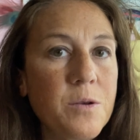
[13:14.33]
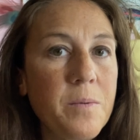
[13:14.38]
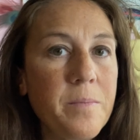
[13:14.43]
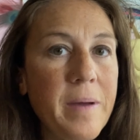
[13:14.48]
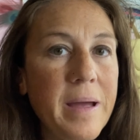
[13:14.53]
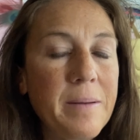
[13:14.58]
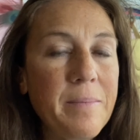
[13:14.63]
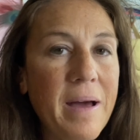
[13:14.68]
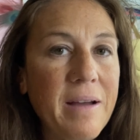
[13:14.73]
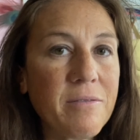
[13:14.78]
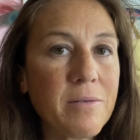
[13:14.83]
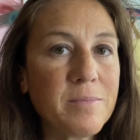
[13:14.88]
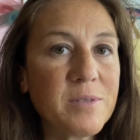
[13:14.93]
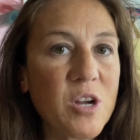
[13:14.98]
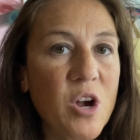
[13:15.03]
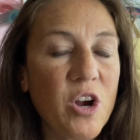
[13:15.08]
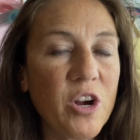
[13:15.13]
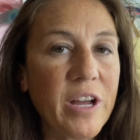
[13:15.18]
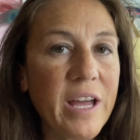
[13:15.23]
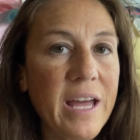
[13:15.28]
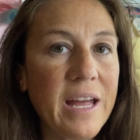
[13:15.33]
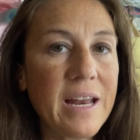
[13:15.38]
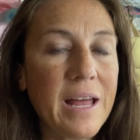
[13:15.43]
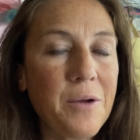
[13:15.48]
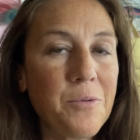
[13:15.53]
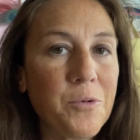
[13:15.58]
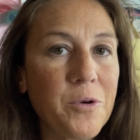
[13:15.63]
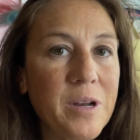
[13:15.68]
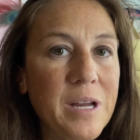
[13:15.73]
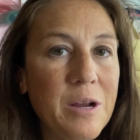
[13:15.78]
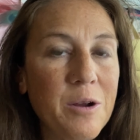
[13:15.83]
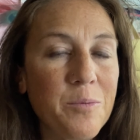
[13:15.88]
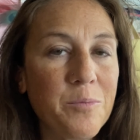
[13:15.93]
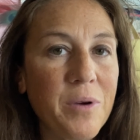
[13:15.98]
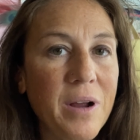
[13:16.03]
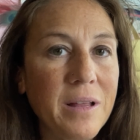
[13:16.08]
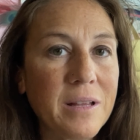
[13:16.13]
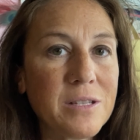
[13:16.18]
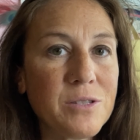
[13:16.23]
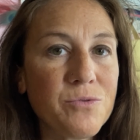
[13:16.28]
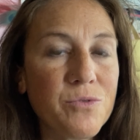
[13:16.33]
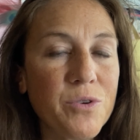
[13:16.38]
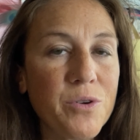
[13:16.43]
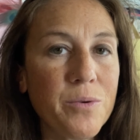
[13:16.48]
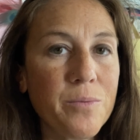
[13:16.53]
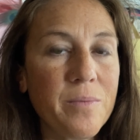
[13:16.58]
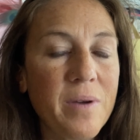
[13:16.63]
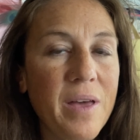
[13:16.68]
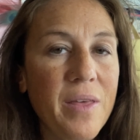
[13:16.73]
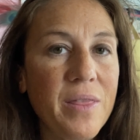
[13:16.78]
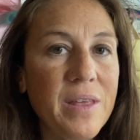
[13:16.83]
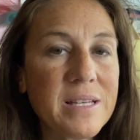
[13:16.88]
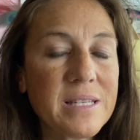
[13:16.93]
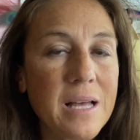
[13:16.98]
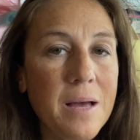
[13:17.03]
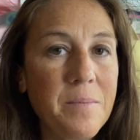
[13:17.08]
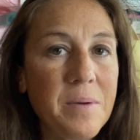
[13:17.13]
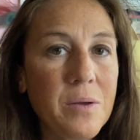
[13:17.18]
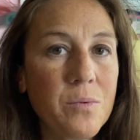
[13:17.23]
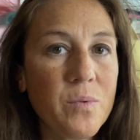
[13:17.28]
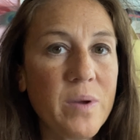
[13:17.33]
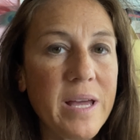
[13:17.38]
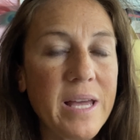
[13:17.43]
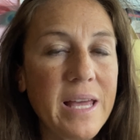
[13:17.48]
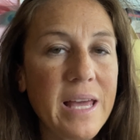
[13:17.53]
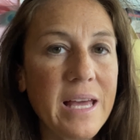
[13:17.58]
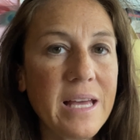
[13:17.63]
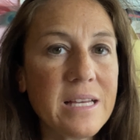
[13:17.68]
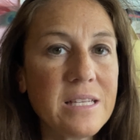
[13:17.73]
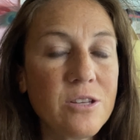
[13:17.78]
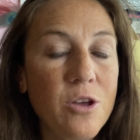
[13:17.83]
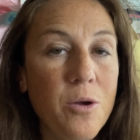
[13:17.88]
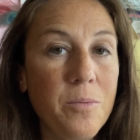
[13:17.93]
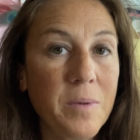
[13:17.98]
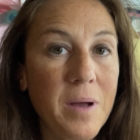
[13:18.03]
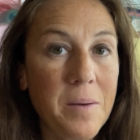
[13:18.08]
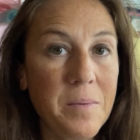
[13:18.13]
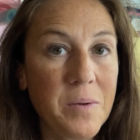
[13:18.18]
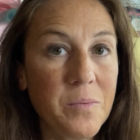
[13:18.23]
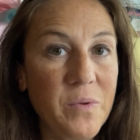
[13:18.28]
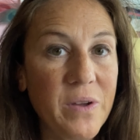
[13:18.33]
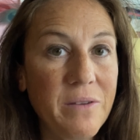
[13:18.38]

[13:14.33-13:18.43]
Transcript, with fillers: made it back from Target, and we're in here in Braylon's room. This coming week is homecoming week